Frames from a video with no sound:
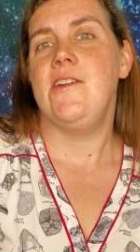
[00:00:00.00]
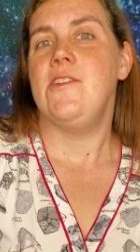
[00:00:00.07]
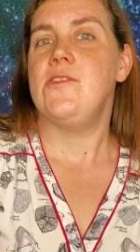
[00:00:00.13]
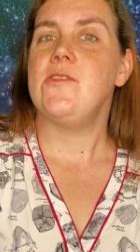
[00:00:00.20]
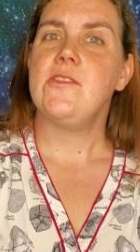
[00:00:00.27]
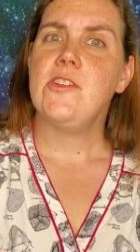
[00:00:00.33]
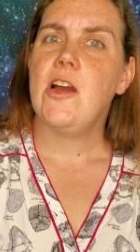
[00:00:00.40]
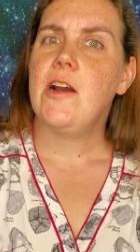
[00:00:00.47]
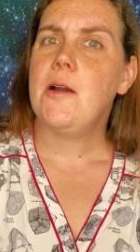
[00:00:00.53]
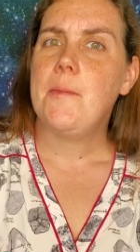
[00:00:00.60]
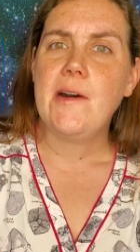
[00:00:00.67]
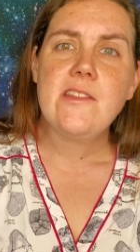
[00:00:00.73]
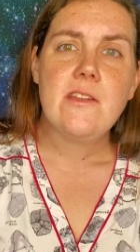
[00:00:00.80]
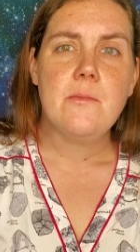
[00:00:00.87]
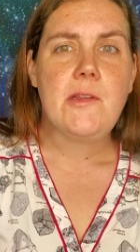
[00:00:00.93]
So we talk
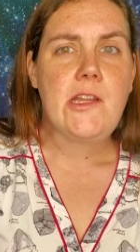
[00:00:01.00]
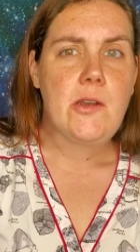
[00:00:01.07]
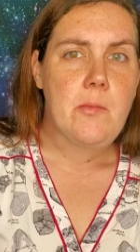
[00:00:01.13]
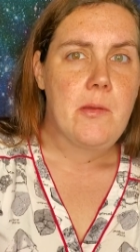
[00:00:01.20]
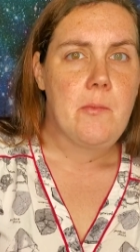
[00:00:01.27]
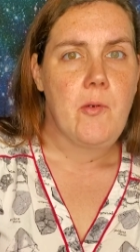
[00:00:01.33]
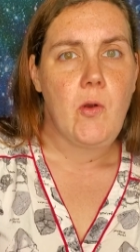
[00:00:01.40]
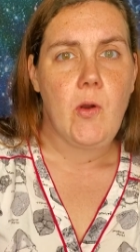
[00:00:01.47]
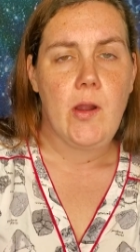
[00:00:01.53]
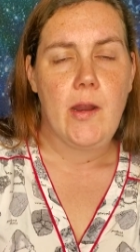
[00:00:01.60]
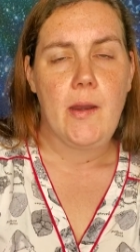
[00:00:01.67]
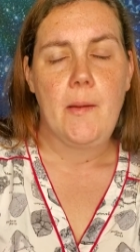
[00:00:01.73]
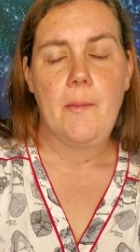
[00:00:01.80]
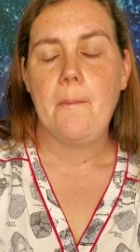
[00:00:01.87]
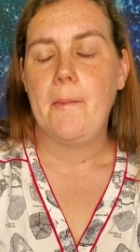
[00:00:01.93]
about them a little bit
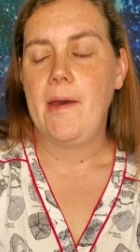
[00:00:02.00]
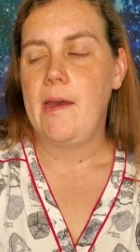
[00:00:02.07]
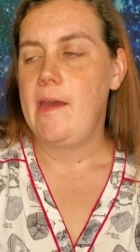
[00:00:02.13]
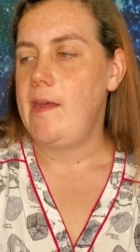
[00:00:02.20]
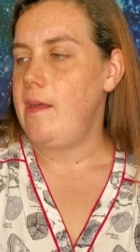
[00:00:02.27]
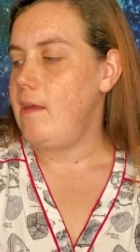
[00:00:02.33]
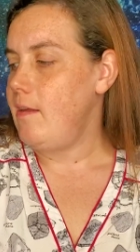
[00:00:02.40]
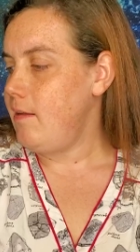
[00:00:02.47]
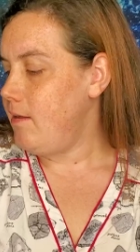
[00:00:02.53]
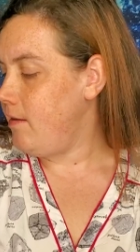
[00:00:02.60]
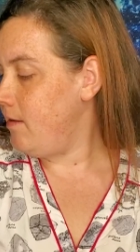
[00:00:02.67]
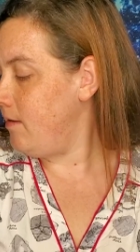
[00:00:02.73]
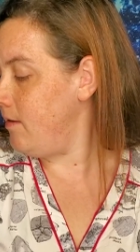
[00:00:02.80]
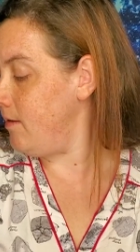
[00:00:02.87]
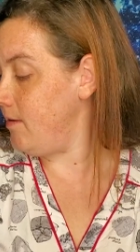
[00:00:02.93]
more, but
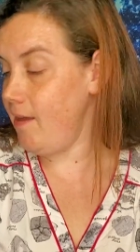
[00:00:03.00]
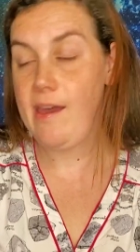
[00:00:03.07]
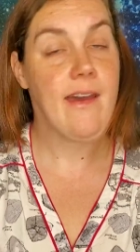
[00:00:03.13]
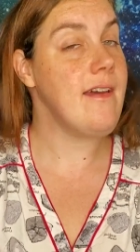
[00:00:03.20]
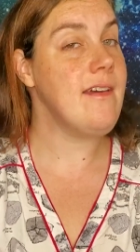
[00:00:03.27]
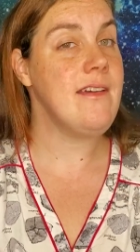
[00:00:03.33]
yeah,